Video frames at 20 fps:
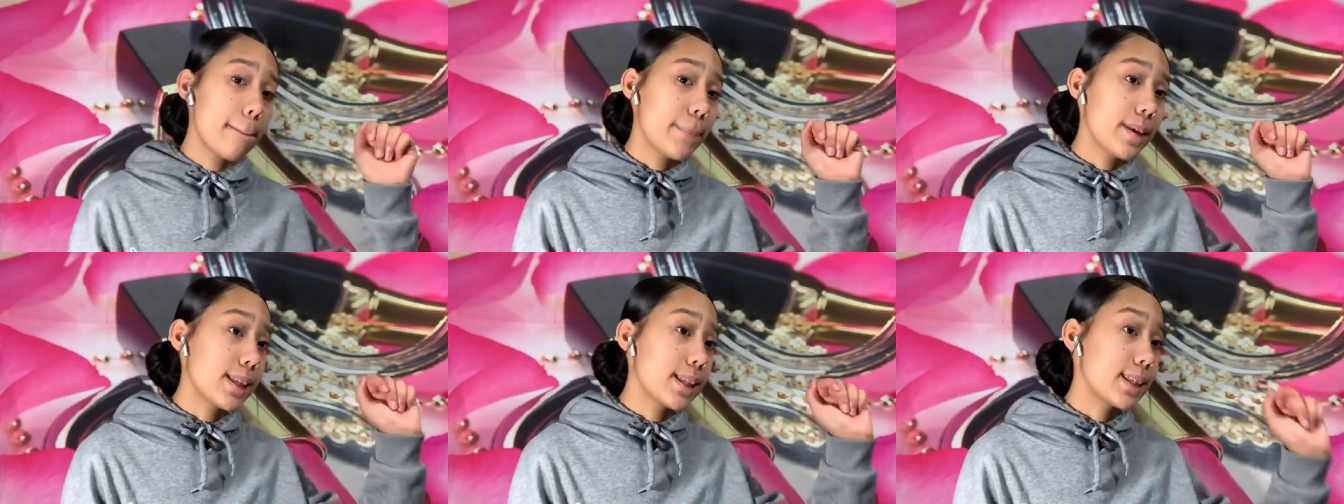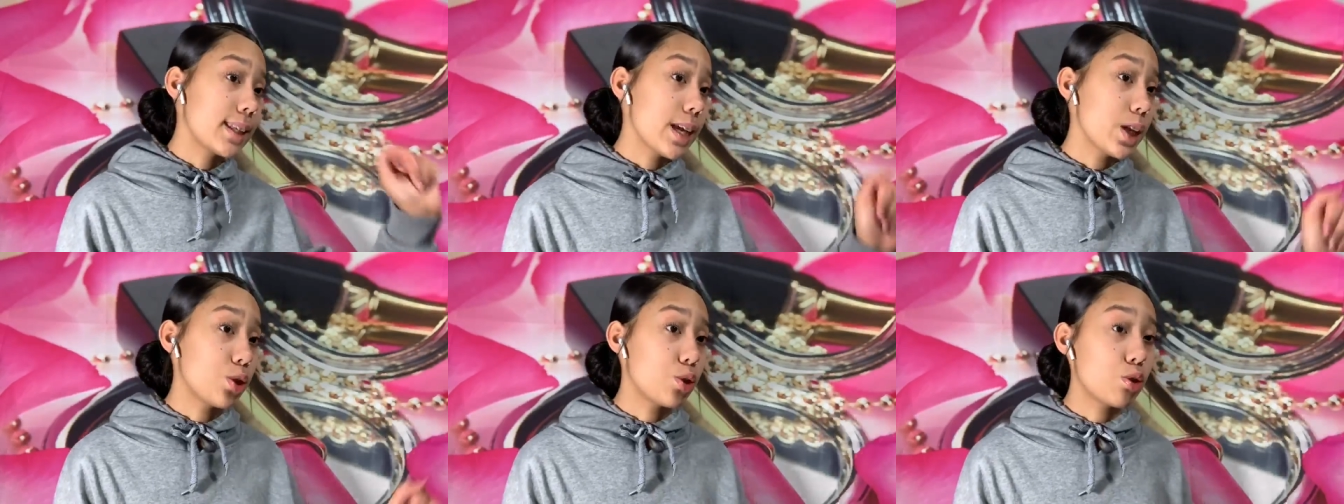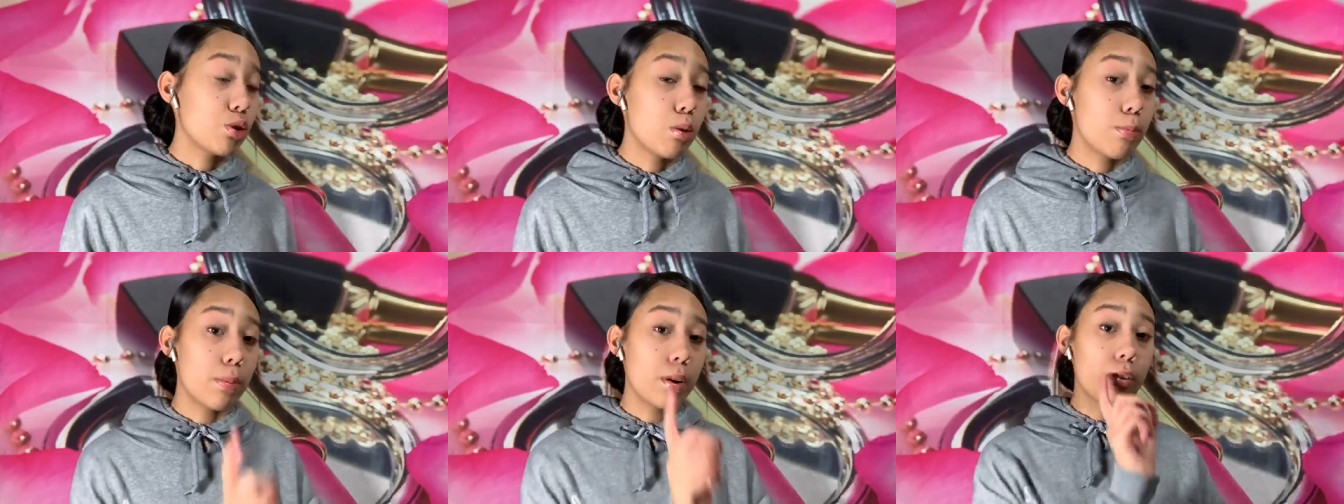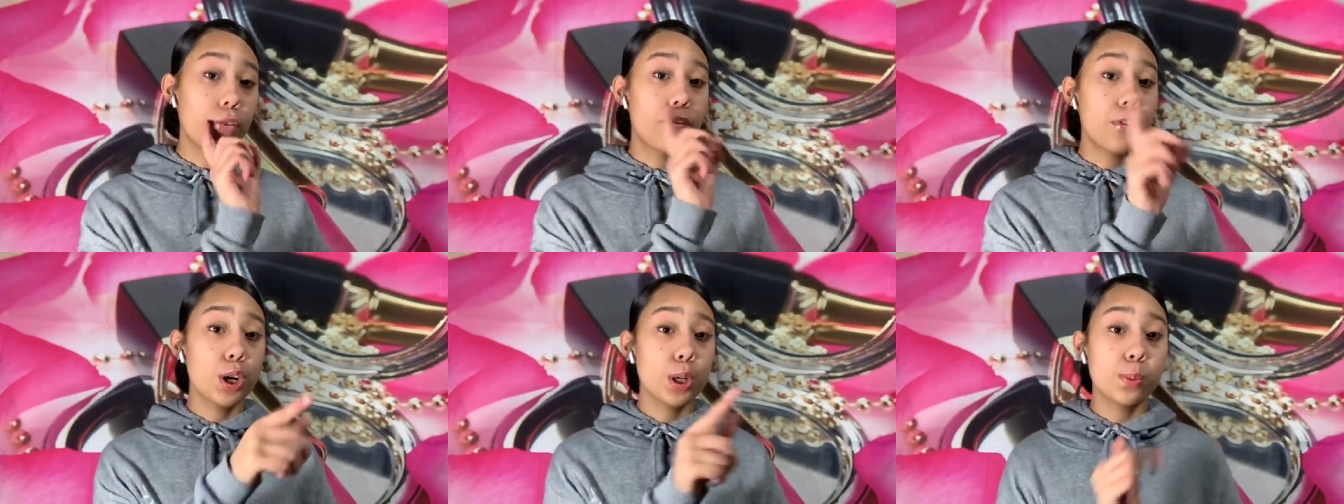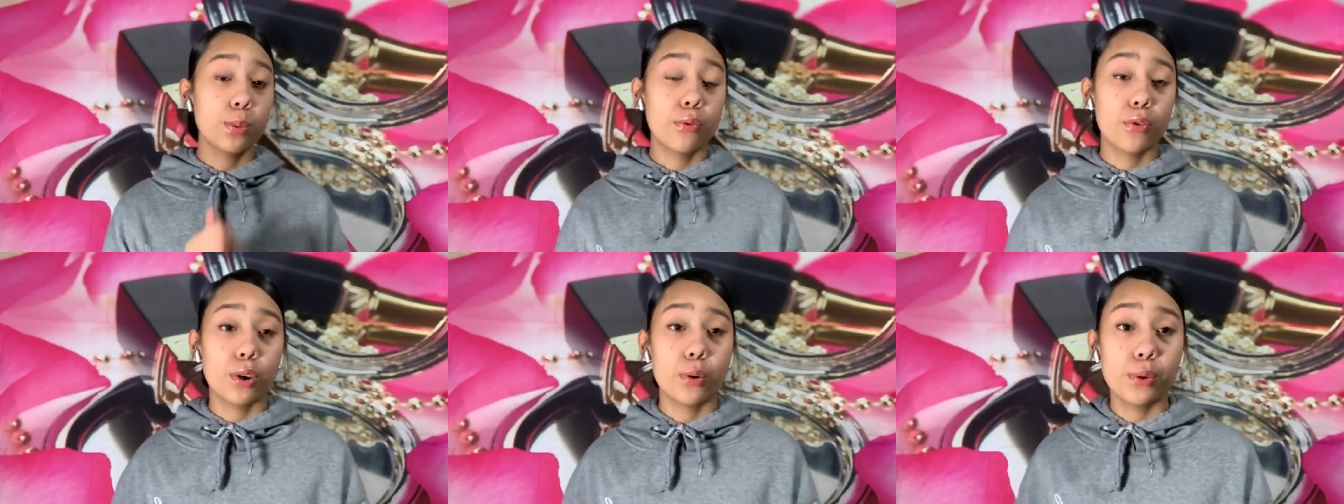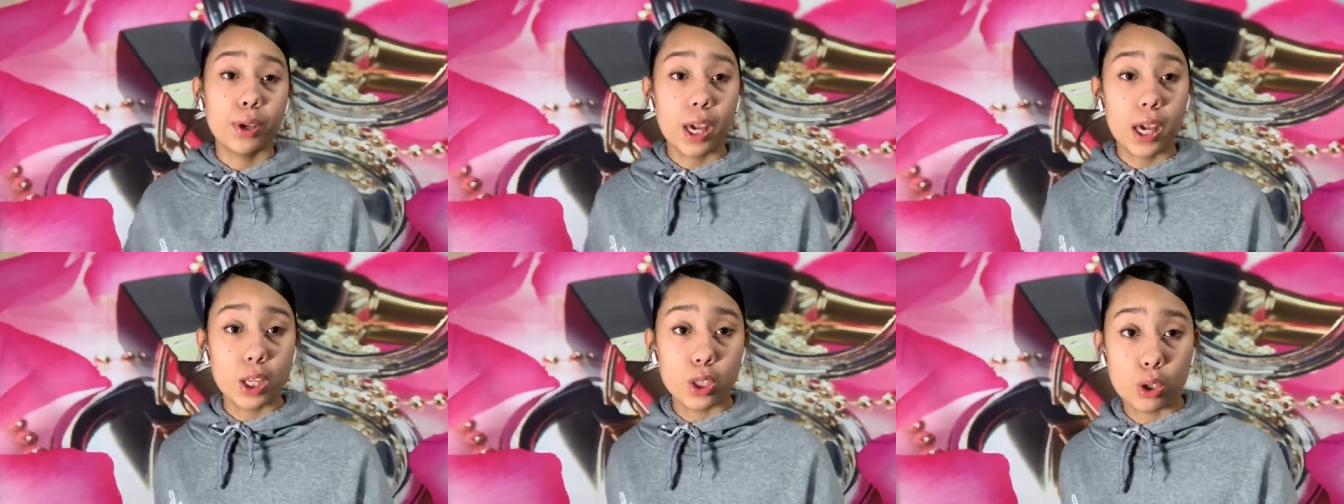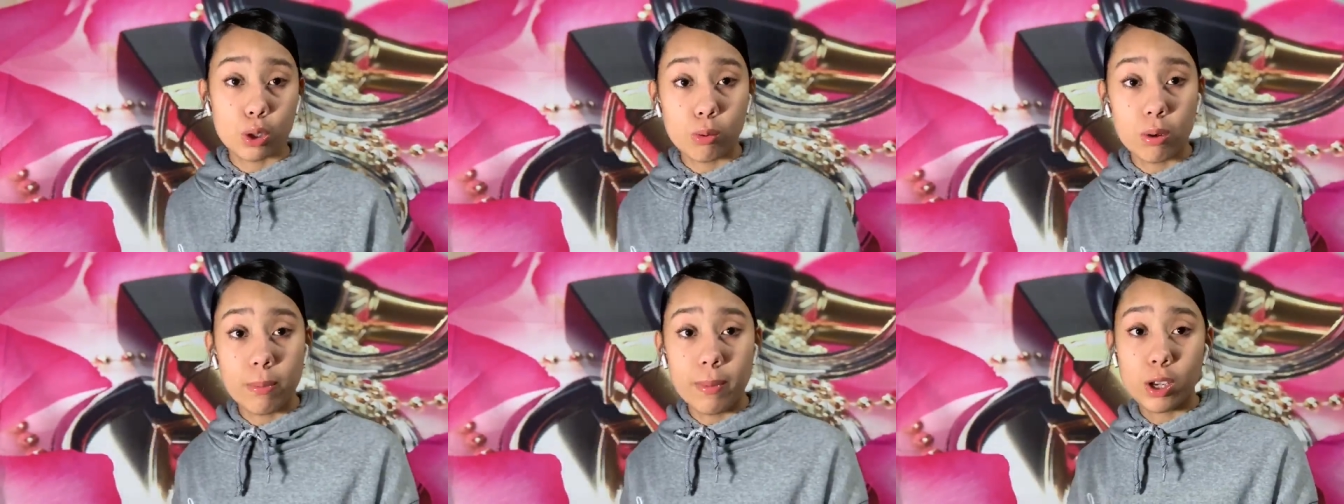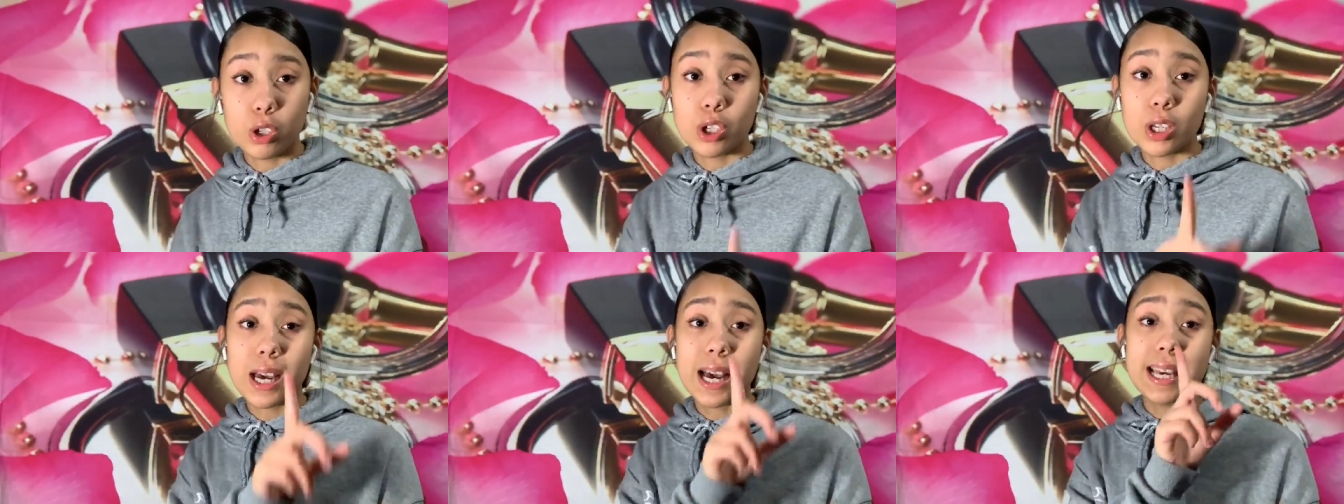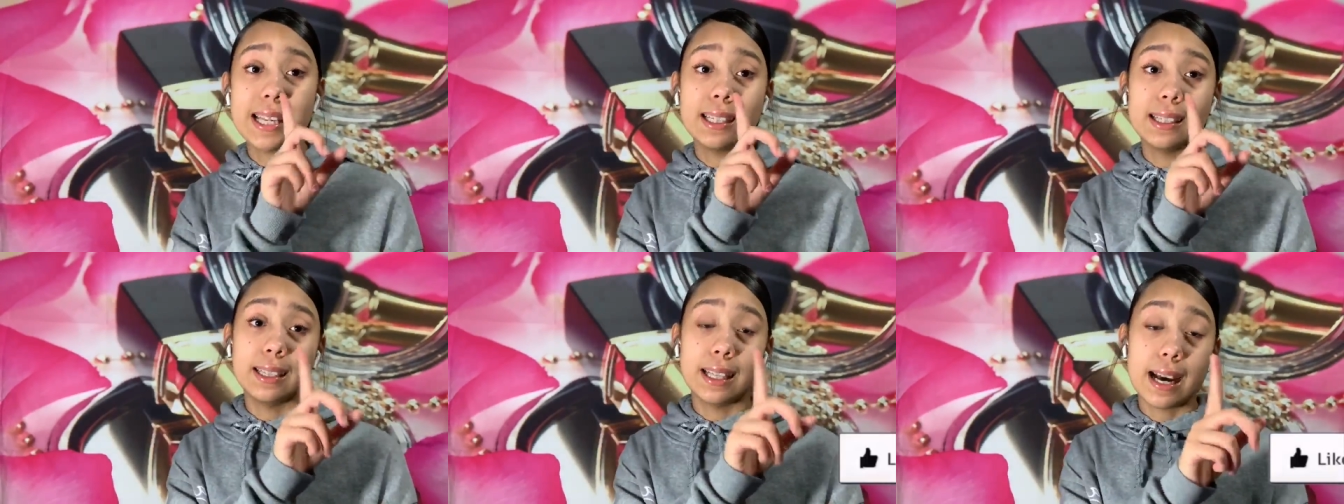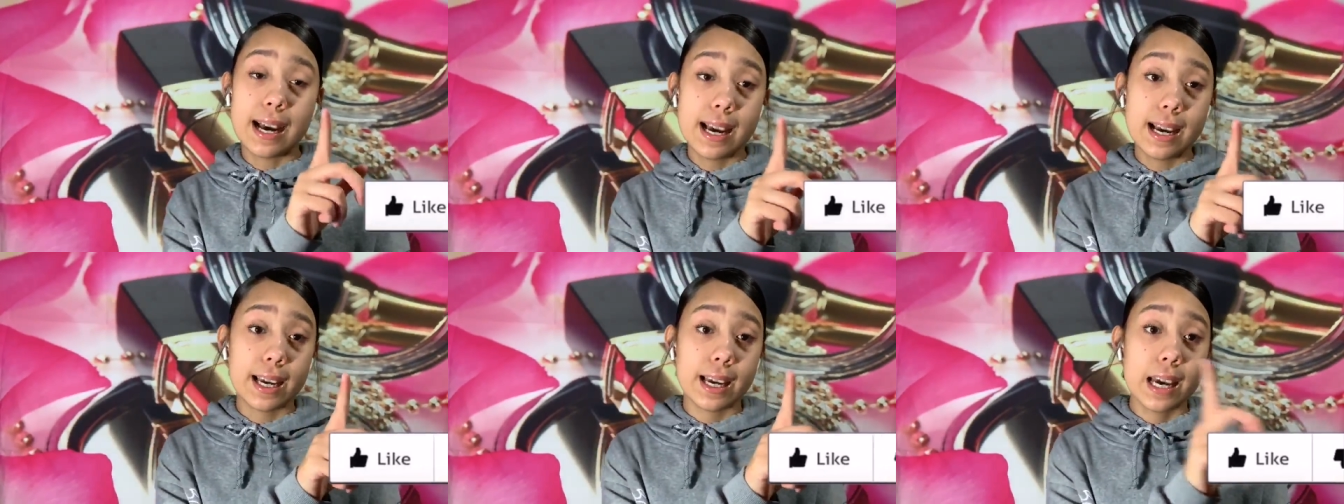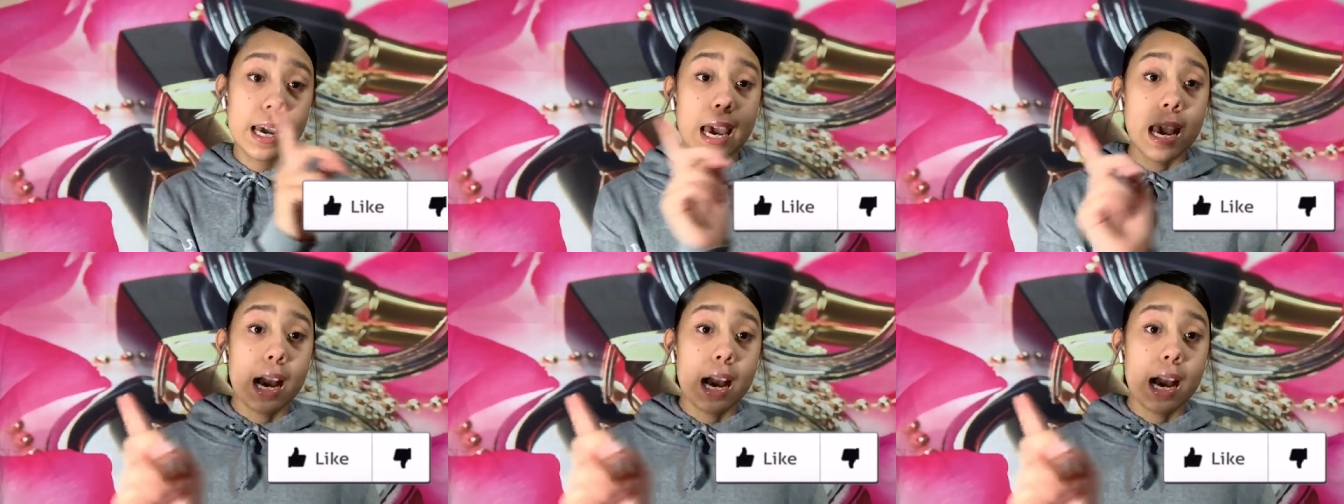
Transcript: stay tuned. But first, before we get into it, make sure you guys like,